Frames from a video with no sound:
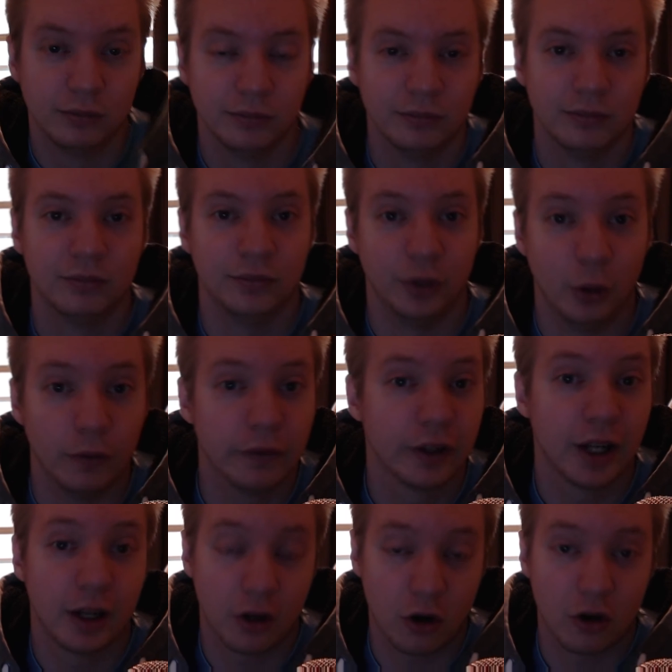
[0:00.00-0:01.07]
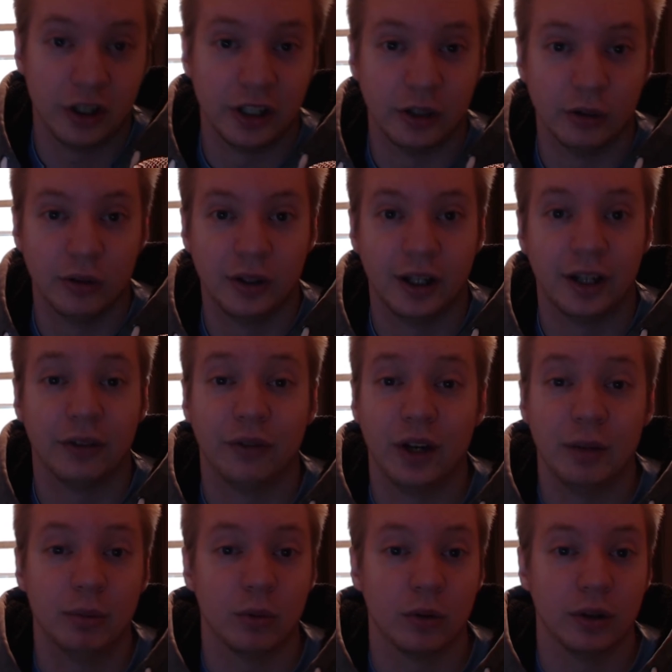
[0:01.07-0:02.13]
Don't forget cardio. That's very
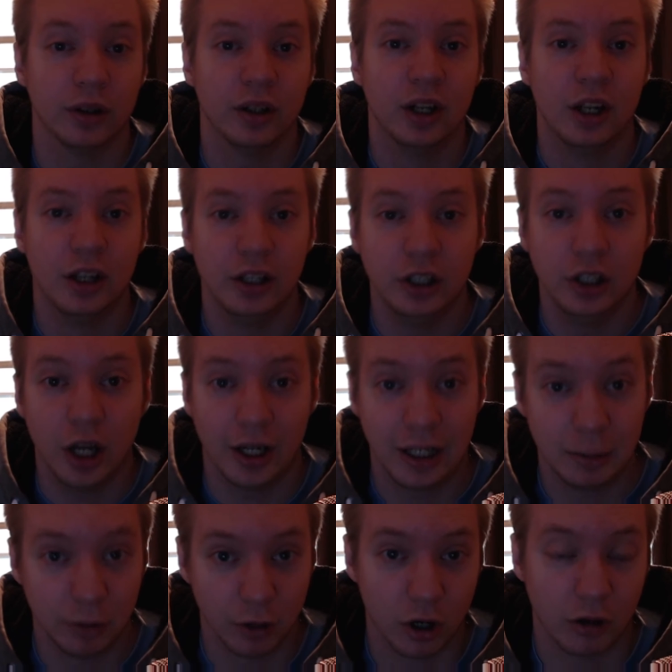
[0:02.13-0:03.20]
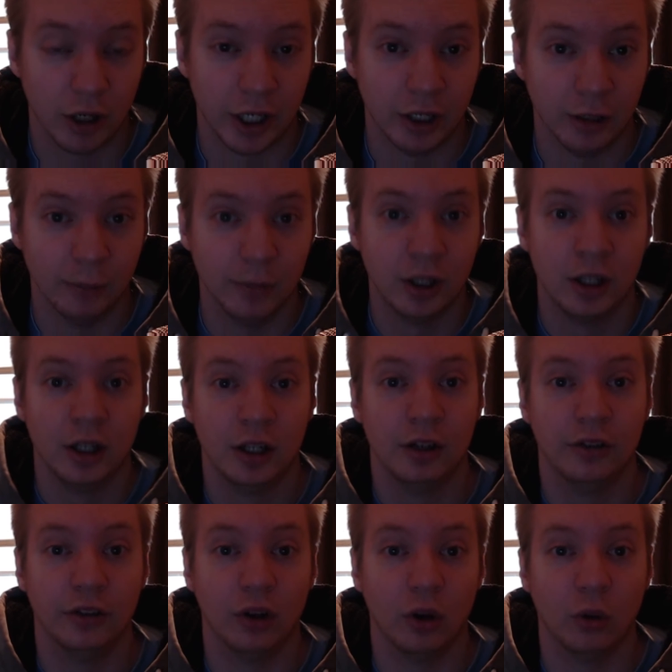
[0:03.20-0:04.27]
important. You got to keep your heart rate up.
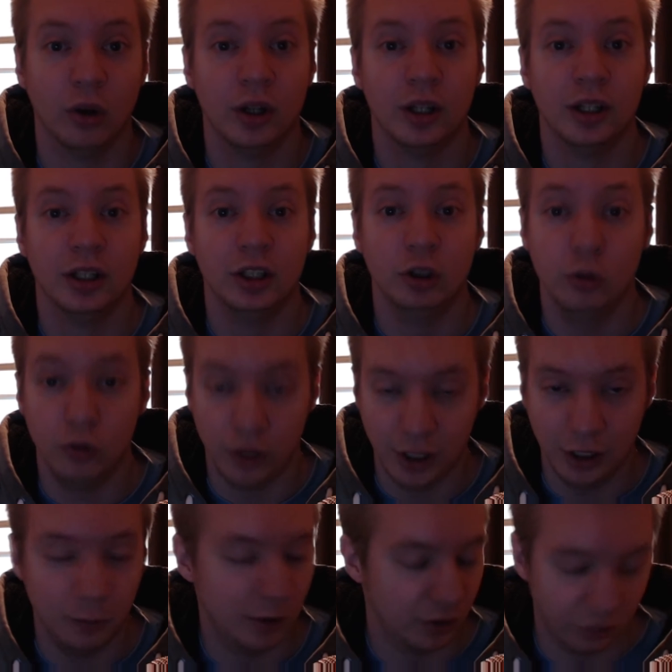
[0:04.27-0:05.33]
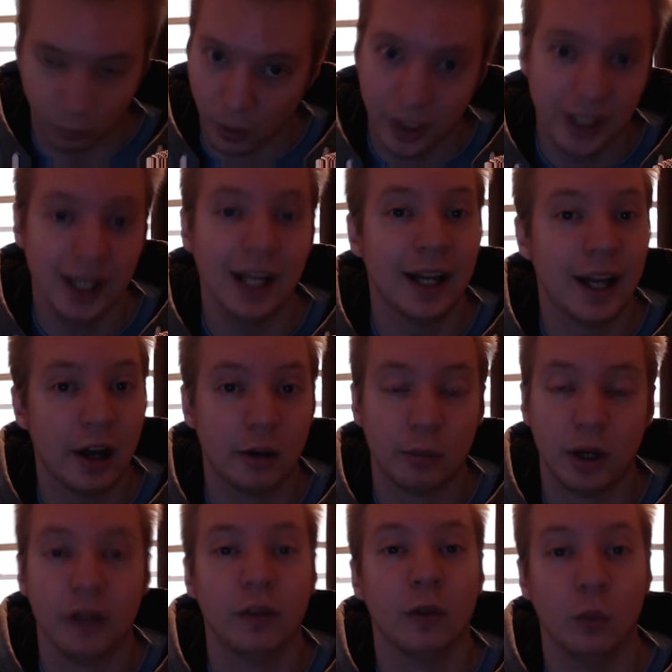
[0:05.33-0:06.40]
So you need to be sweating and out of
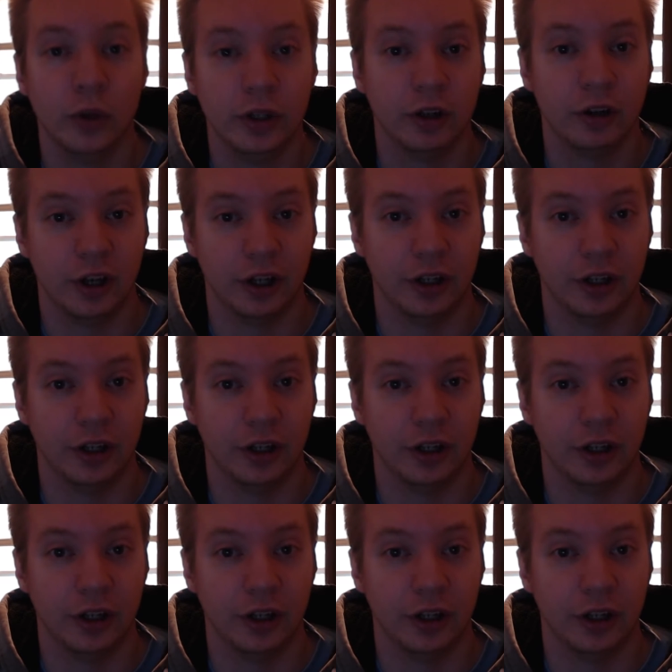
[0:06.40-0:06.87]
breath when you're done.